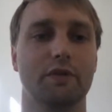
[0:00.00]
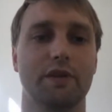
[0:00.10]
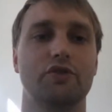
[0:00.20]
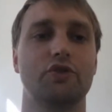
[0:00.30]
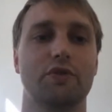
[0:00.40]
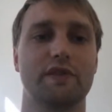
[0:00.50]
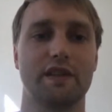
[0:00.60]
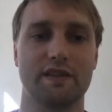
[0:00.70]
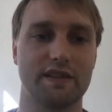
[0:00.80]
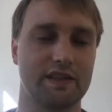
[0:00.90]
ensures
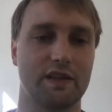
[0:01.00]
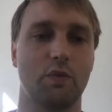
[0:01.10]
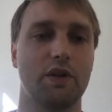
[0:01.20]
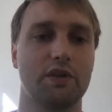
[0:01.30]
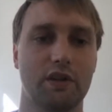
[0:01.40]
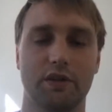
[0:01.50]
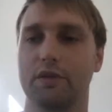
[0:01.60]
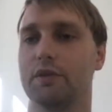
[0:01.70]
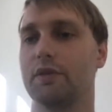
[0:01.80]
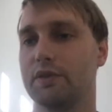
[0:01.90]
that it stays at $1
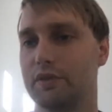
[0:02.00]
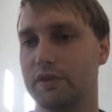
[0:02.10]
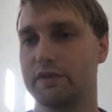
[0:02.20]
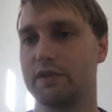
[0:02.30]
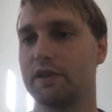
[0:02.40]
or just